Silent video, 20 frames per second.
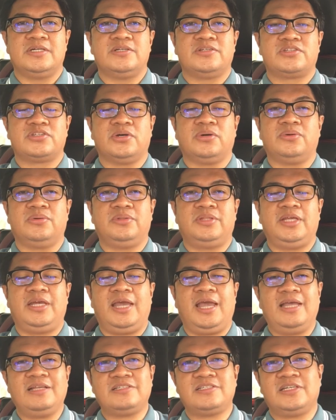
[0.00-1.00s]
So the
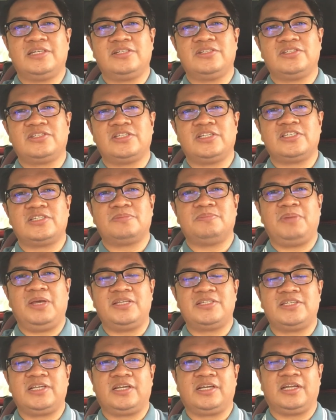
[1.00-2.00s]
essence is
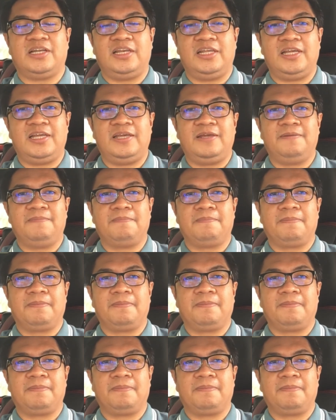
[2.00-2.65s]
basically